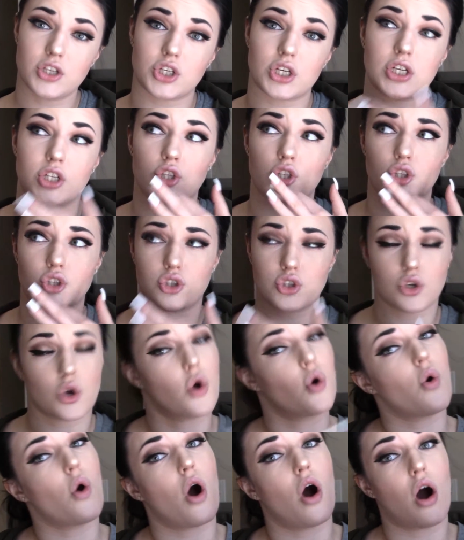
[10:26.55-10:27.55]
it's
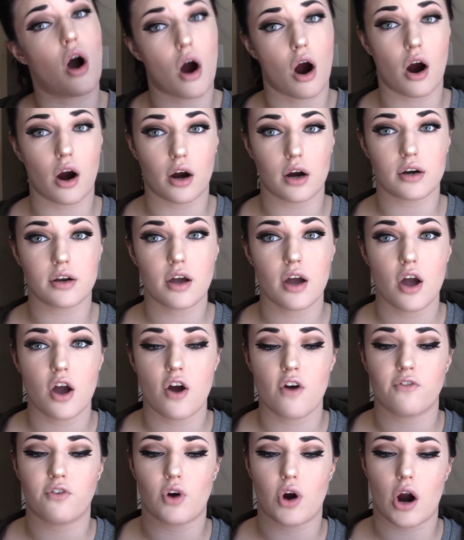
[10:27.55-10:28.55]
so hard
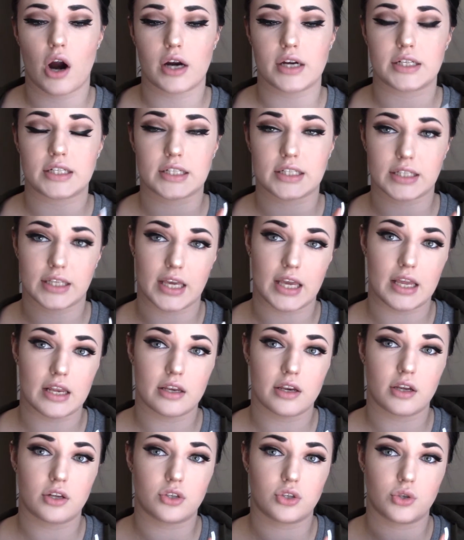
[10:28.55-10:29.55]
for our
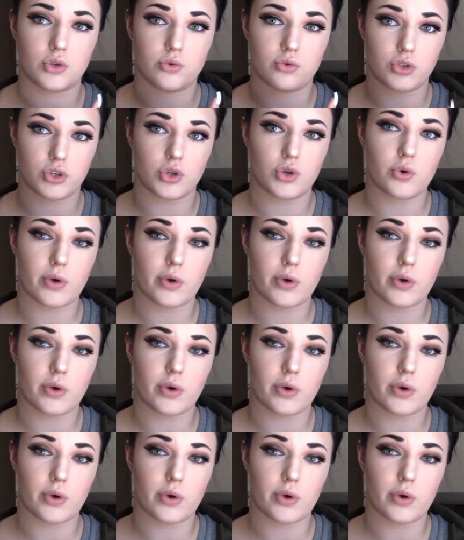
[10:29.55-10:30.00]
skin to do,